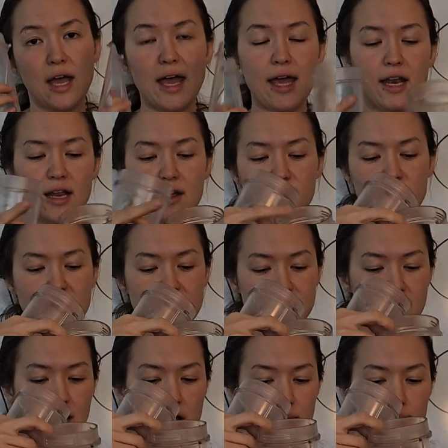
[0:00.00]
And if this
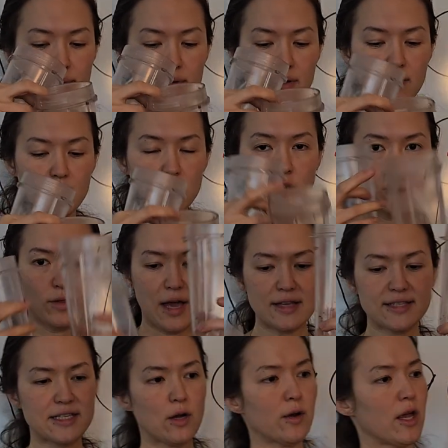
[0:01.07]
cup,
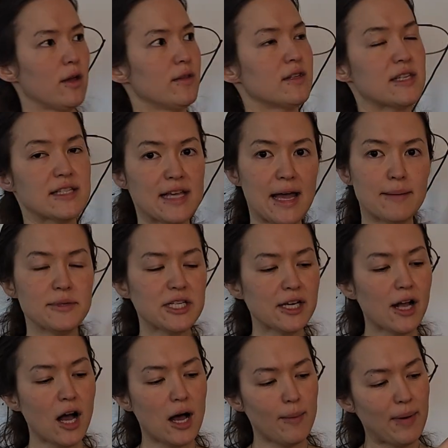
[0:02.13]
I'd say, okay, is the empty
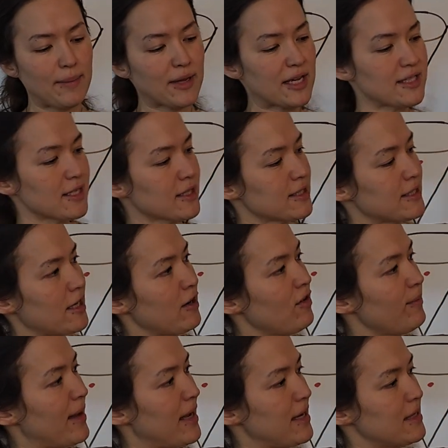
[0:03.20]
cup, I'm guessing the center
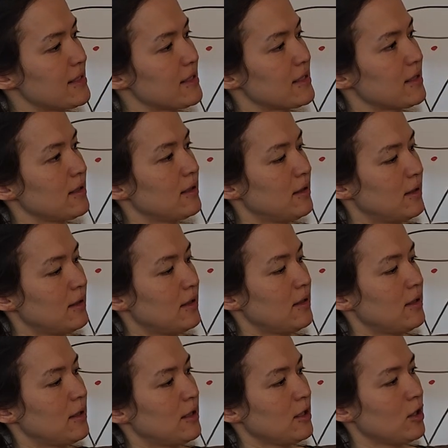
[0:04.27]
of mass,
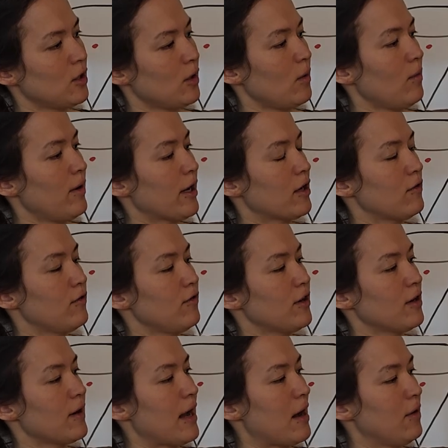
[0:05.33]
I could
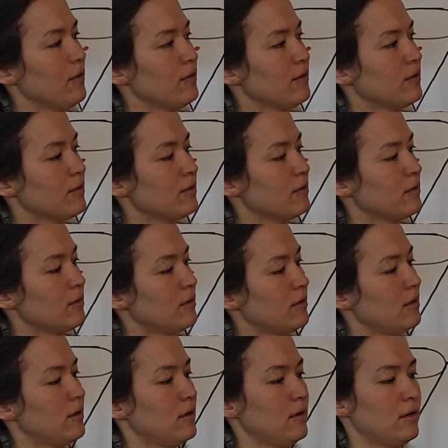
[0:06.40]
figure out.
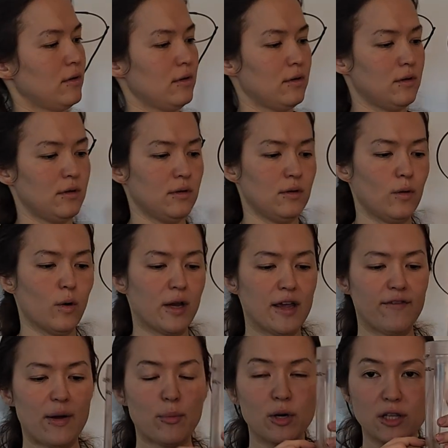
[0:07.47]
Okay,
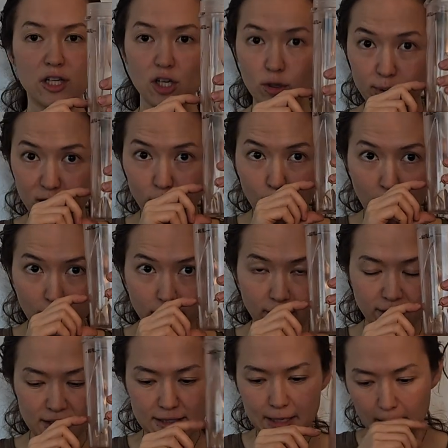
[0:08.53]
if I put a little bit of water
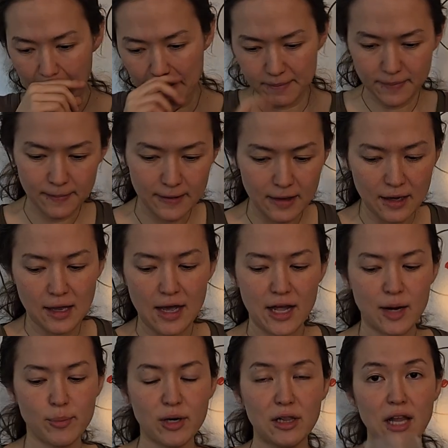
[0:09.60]
in this cup
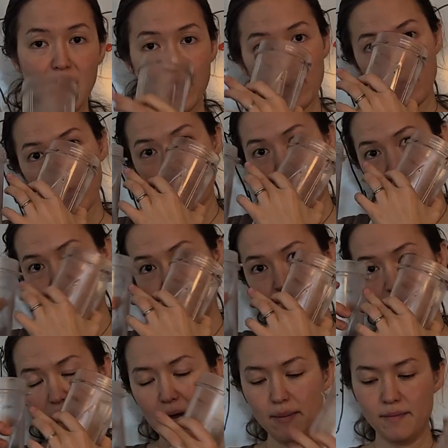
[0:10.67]
and I put a lot of water in this
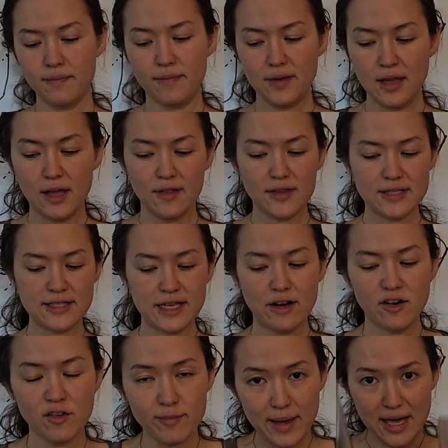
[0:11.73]
cup, the
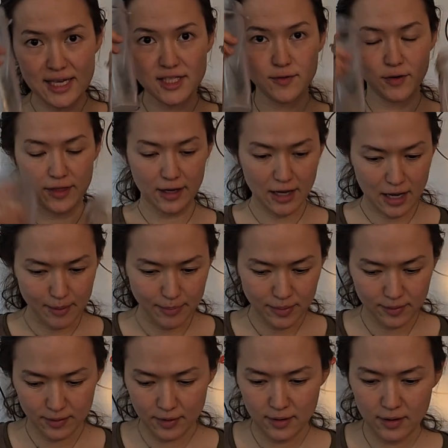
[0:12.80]
center of mass for the
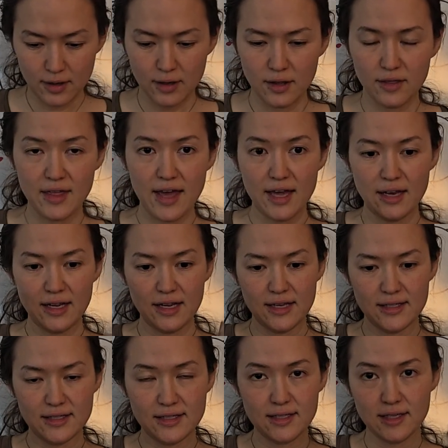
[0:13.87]
cup that
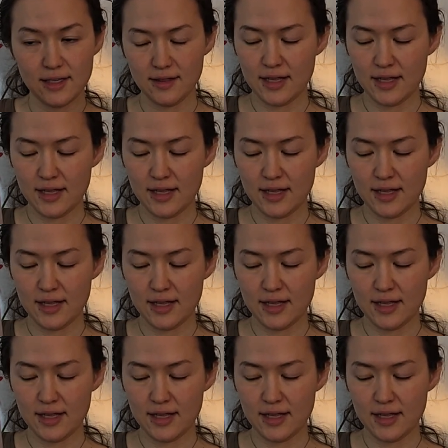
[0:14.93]
is